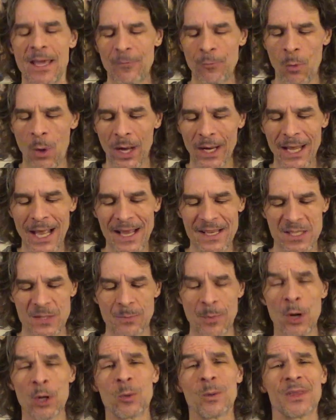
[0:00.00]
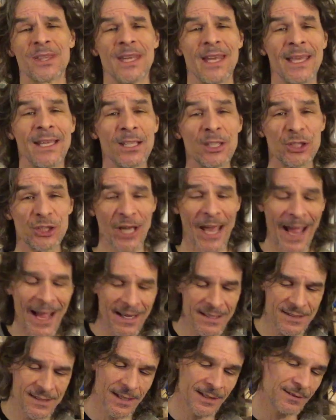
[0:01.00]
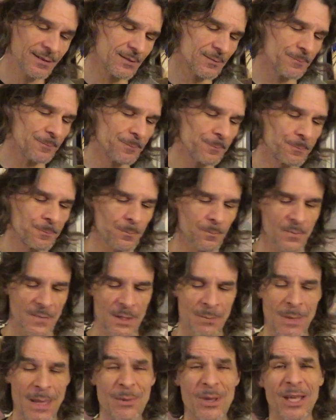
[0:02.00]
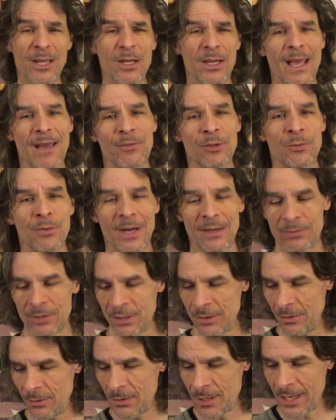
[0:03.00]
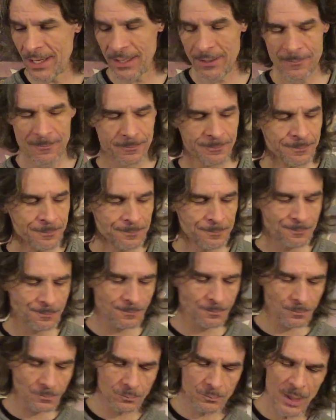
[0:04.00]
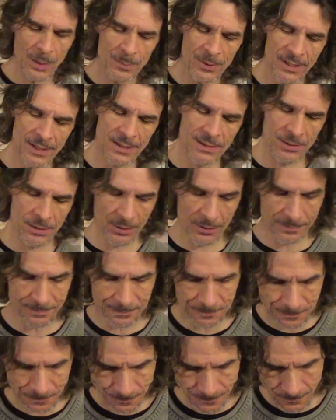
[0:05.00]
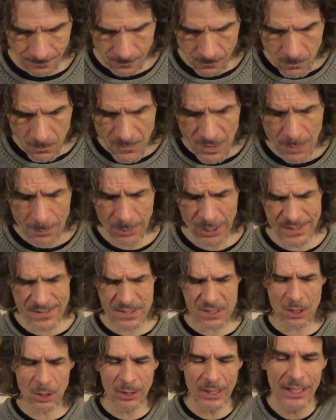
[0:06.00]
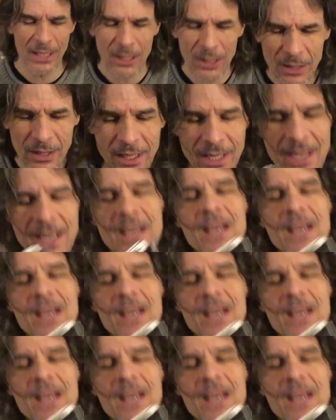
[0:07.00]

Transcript: if one guy spoke with an English accent, maybe I could have the Reverend do that. It might be easier. But so here,